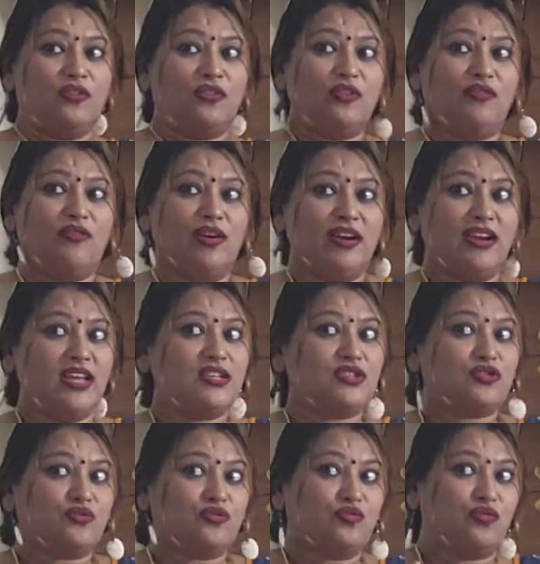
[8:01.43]
The funda is
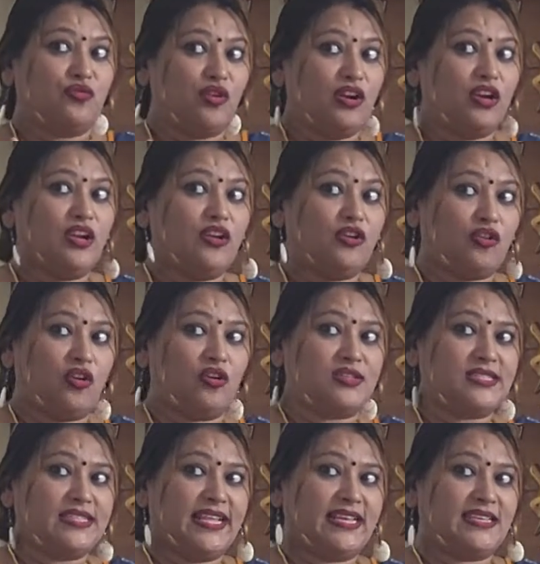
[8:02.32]
full cross
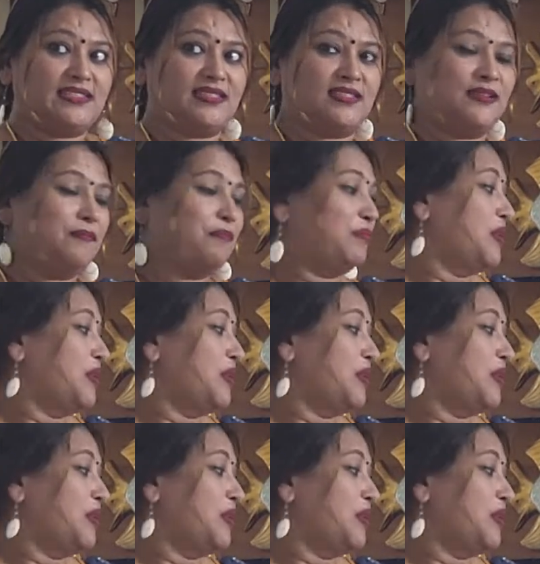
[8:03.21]
legs.